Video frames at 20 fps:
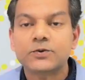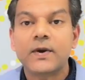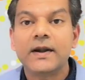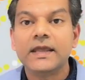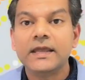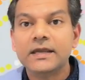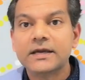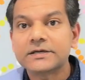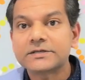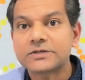
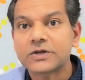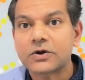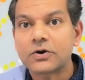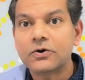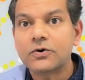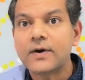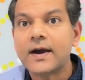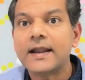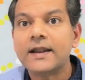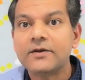20 years
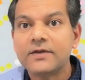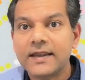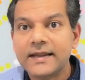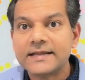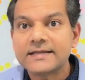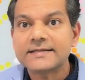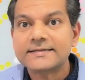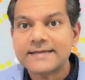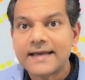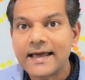ago, and it
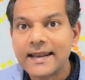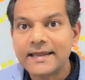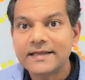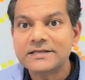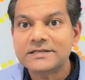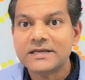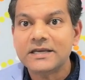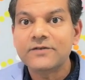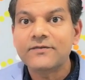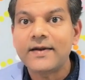is a
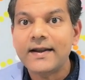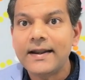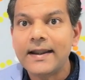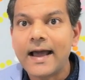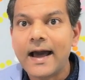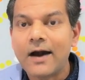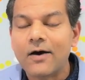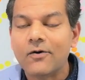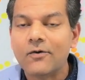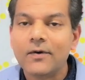challenge even
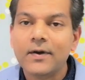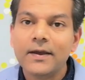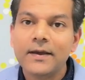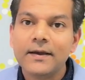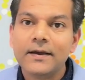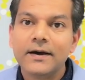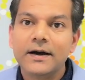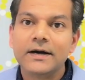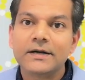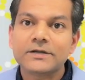now.
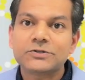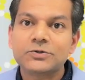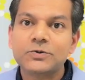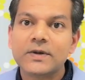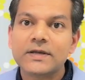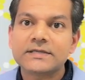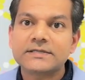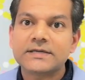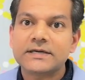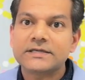
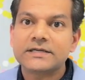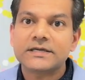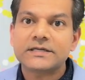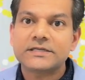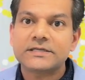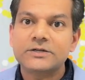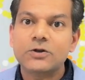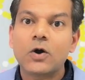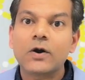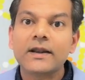Students are
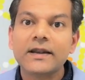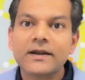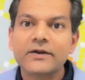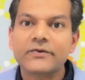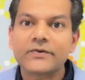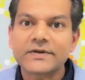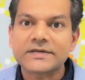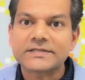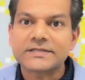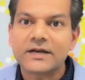just not
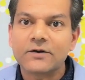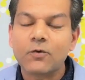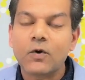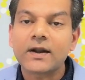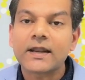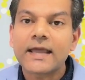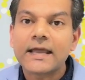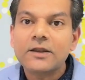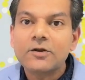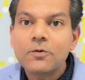interested.
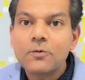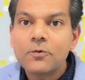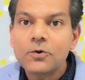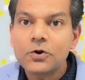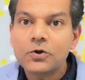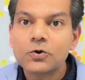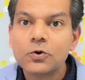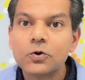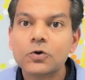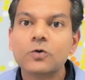What can
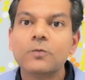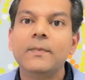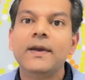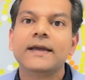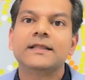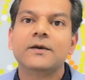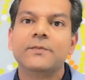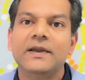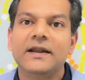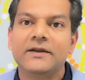you do to
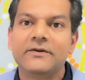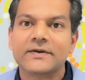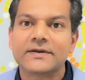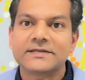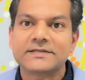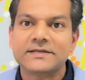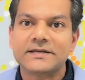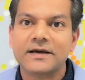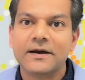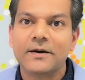make them
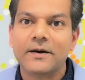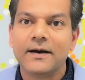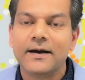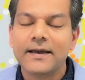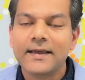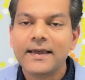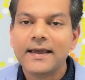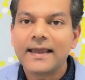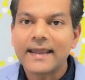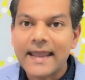interest,
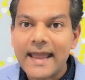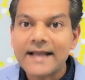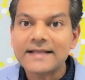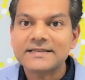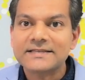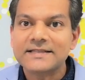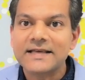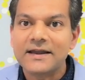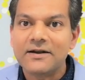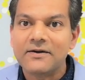
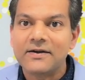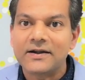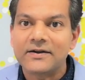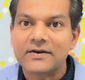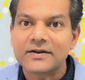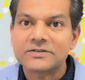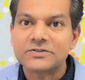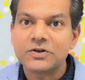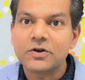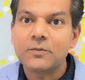catch their
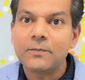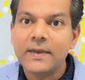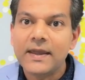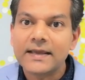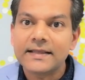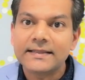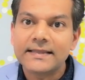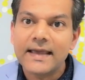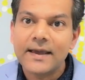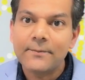interest, you know,
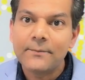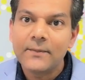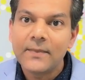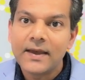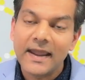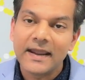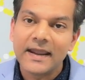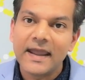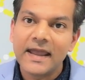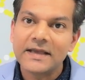make them
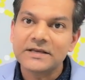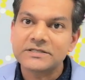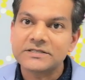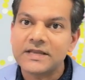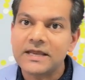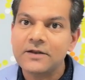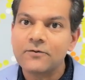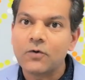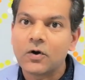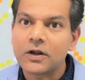
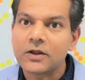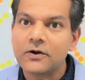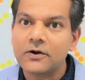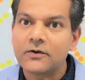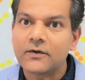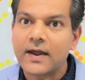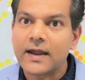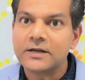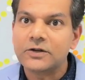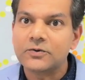engaged in what you're
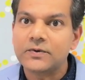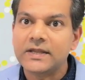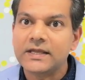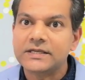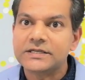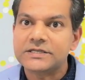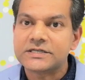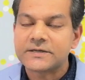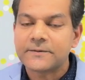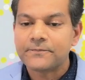trying to
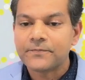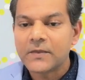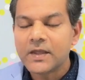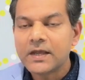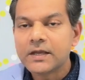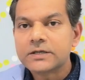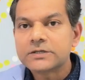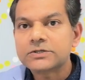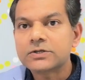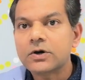teach?
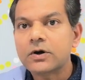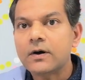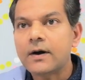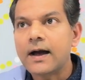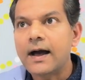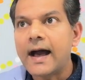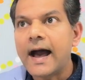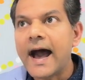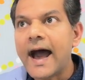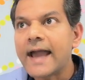
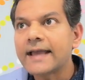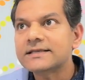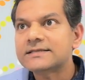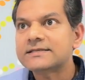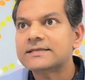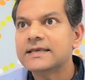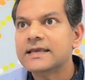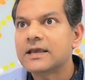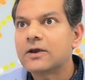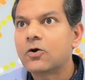So I
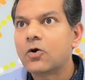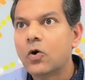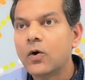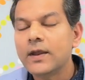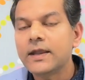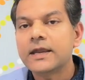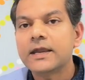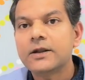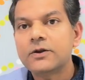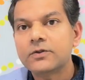see
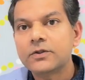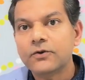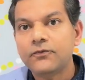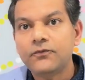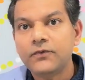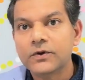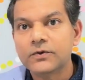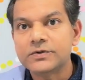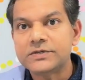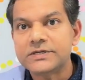going into the
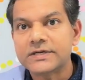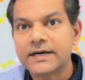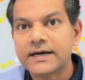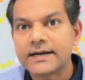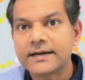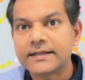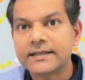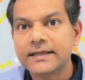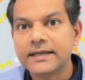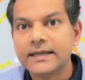
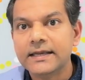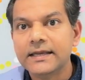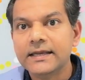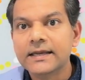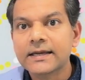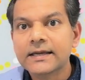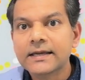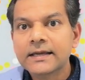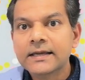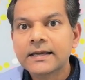future,
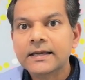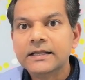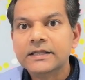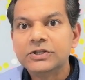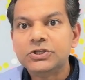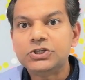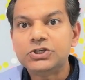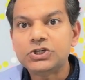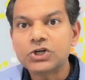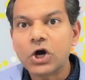the
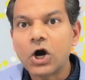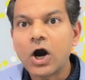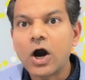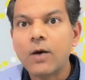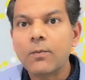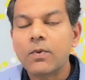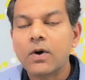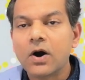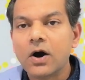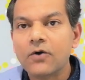
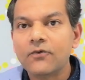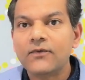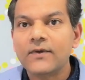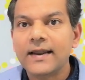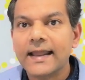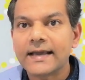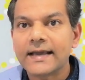job of a